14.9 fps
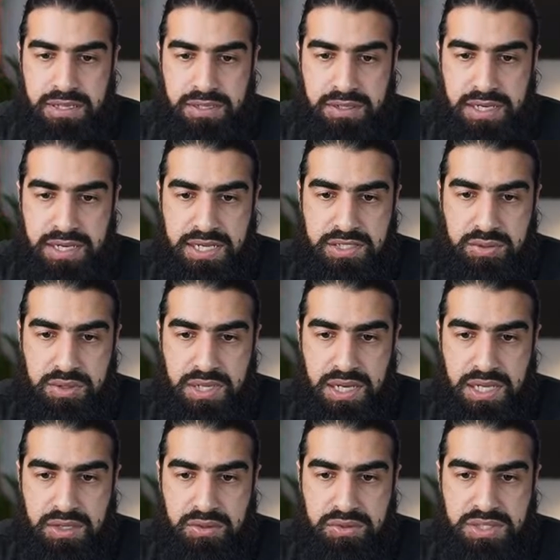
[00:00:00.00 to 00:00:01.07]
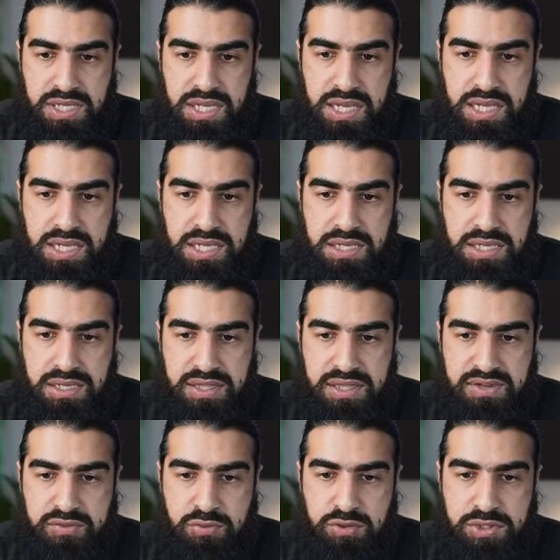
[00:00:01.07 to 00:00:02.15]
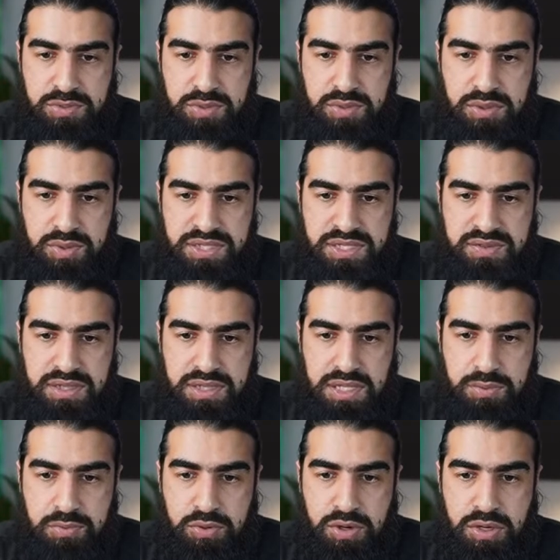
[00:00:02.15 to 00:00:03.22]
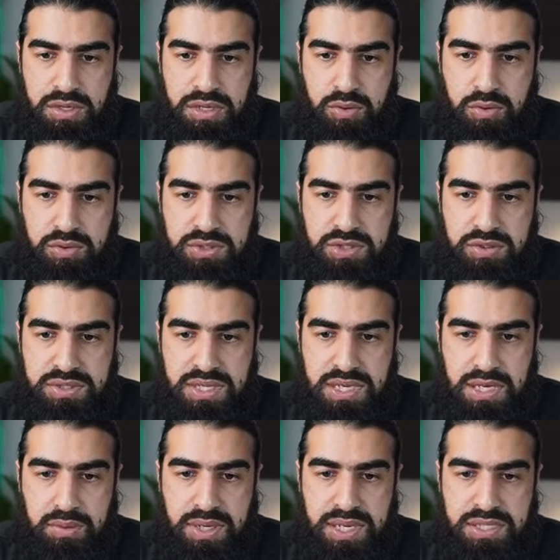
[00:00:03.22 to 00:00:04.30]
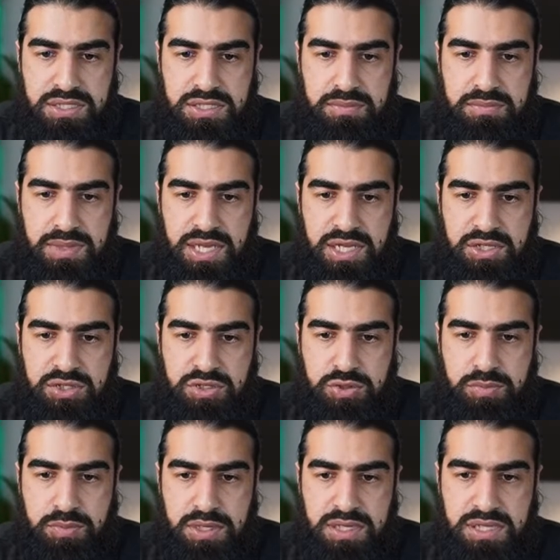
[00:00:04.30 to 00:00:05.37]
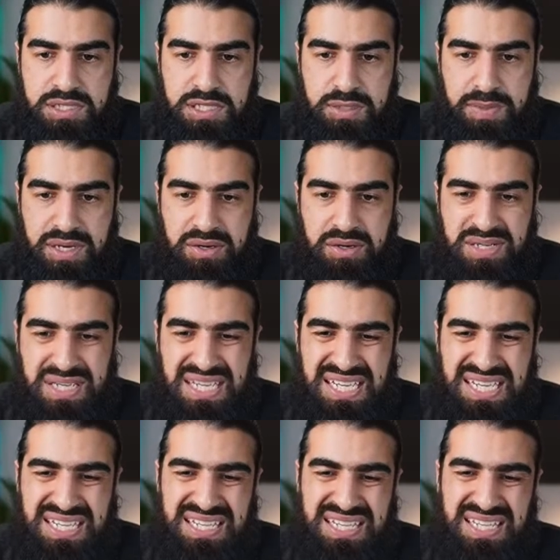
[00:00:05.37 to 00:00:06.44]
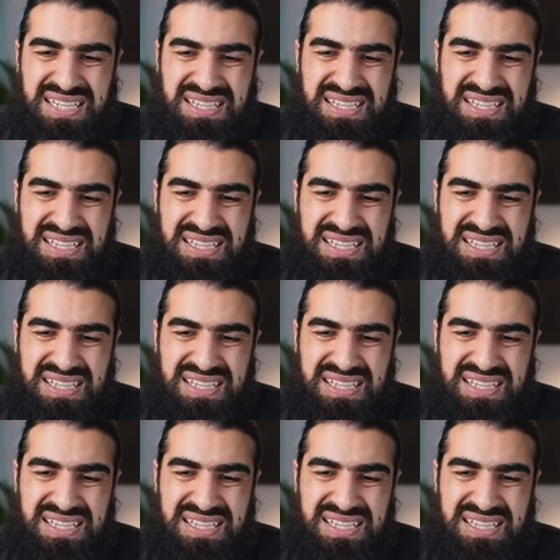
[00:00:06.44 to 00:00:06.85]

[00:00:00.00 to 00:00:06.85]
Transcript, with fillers: Okay, next one, I Hussein. I think I've caught up with all the questions. They put on audio tilawa at some Asian supermarkets in the background. Yeah, that